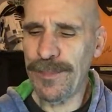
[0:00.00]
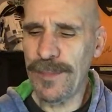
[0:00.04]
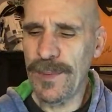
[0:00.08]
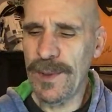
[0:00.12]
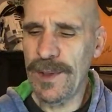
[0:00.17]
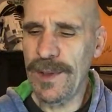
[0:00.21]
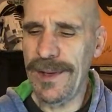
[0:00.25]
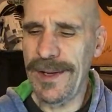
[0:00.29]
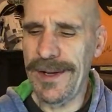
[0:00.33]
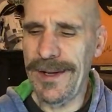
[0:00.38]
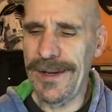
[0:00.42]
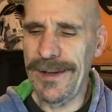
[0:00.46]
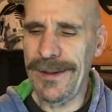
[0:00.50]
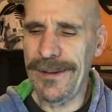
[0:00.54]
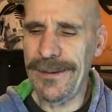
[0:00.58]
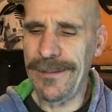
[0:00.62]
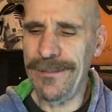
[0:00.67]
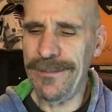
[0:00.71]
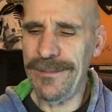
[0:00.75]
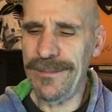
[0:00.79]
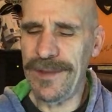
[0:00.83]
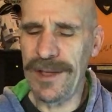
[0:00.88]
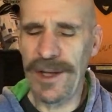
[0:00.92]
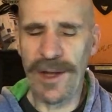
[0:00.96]
uh,
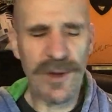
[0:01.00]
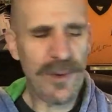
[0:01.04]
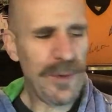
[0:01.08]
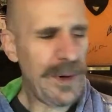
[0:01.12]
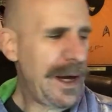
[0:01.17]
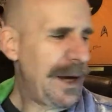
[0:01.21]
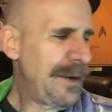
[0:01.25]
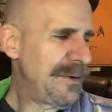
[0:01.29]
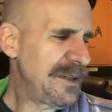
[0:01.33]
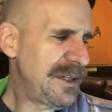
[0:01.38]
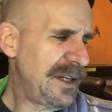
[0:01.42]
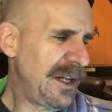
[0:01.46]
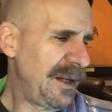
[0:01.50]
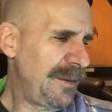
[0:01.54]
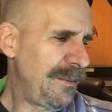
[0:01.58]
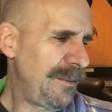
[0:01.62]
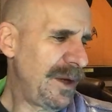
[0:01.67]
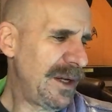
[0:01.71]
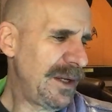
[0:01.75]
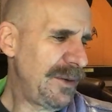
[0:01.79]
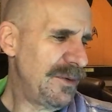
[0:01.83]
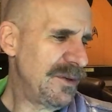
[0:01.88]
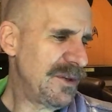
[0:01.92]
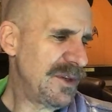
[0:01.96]
the other way I was getting
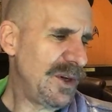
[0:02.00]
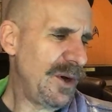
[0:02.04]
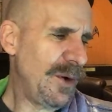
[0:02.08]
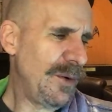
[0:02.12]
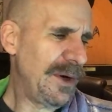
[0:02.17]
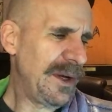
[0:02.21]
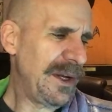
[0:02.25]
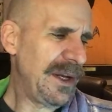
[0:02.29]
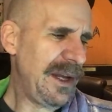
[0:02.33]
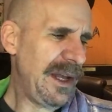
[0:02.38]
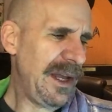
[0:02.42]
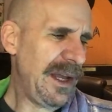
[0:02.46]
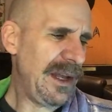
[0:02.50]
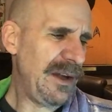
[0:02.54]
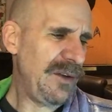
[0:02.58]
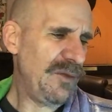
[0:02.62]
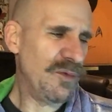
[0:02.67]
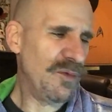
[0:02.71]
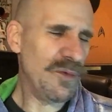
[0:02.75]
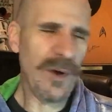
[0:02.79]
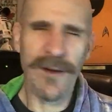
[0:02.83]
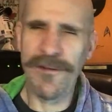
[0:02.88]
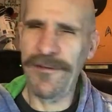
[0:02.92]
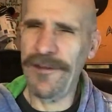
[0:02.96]
money was going
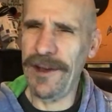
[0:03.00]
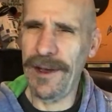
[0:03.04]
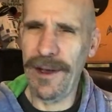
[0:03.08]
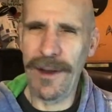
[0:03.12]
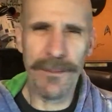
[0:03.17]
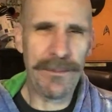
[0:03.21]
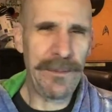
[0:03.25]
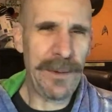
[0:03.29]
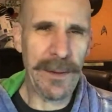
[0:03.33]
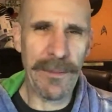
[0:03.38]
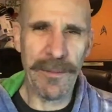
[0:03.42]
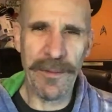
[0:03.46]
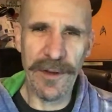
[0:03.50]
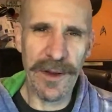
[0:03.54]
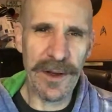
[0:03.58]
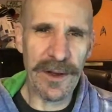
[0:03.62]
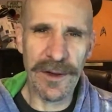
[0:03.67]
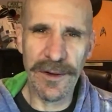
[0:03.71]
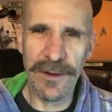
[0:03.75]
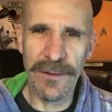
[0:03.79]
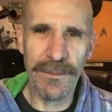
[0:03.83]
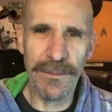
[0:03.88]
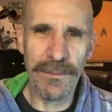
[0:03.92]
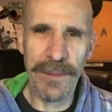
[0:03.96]
and roughing up people that
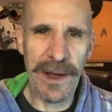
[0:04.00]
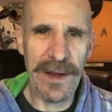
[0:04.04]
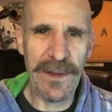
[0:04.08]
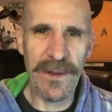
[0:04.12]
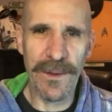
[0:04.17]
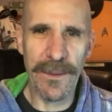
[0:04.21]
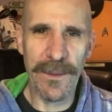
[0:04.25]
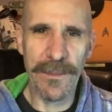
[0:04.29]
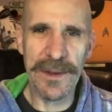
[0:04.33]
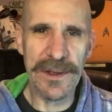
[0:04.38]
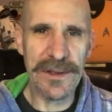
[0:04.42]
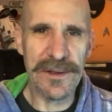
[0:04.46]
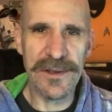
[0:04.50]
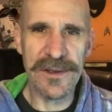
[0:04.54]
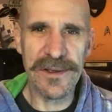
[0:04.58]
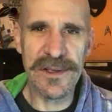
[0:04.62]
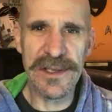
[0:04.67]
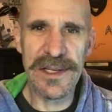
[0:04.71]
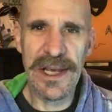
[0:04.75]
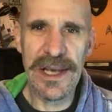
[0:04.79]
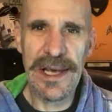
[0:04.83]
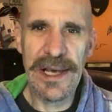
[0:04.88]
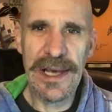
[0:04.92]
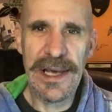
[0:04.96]
couldn't pay their bills.
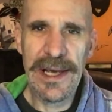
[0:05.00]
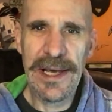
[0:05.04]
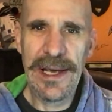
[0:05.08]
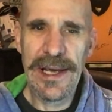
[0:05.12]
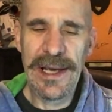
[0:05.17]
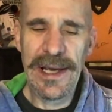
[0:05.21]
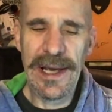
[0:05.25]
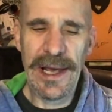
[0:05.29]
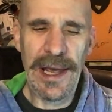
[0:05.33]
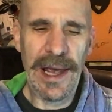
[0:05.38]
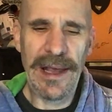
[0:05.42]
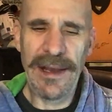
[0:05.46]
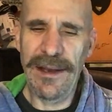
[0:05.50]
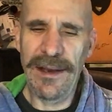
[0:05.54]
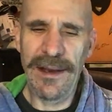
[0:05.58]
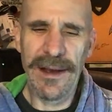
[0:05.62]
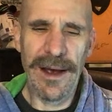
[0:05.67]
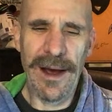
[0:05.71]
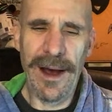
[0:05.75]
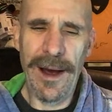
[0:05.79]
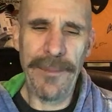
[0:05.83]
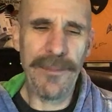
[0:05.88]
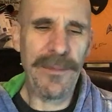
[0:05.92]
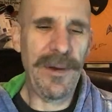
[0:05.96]
And
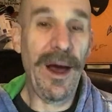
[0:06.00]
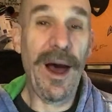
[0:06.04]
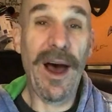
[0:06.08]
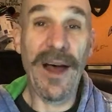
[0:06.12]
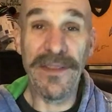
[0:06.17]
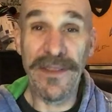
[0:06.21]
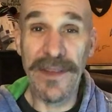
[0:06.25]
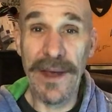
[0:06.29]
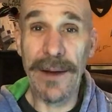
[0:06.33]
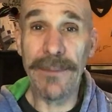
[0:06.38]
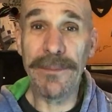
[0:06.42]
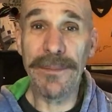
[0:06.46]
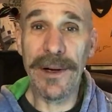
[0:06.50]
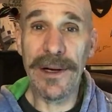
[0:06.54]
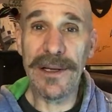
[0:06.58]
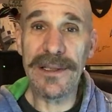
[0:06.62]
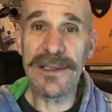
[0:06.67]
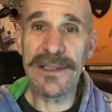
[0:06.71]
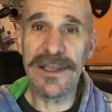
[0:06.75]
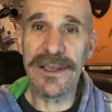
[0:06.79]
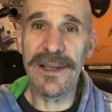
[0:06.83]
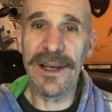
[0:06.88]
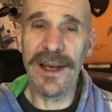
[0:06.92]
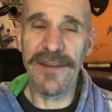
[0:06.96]
I'm not that
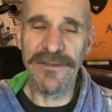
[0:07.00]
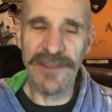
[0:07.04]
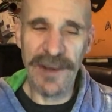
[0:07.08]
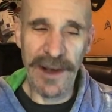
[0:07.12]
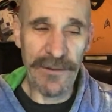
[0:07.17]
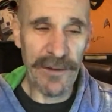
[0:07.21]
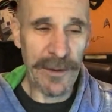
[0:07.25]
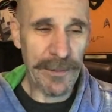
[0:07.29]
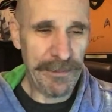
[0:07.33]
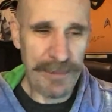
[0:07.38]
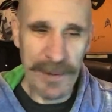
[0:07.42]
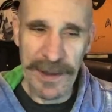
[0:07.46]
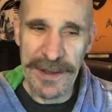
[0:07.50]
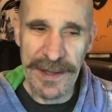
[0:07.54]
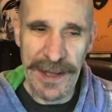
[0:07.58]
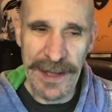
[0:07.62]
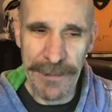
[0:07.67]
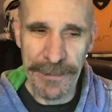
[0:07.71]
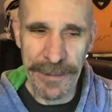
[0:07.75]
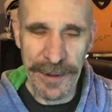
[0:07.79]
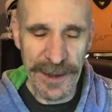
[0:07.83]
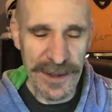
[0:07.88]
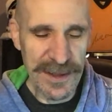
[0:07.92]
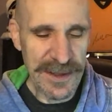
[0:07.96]
person. I've never been
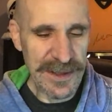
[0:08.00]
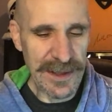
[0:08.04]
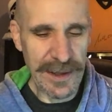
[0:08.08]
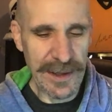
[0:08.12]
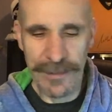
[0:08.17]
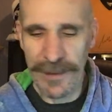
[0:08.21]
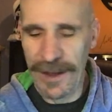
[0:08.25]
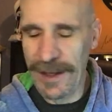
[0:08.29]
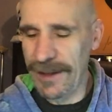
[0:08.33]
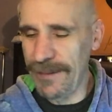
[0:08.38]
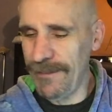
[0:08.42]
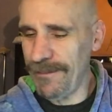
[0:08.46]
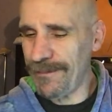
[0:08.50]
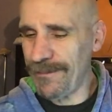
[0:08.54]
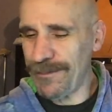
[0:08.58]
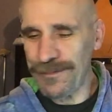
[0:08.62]
that person. I'm not,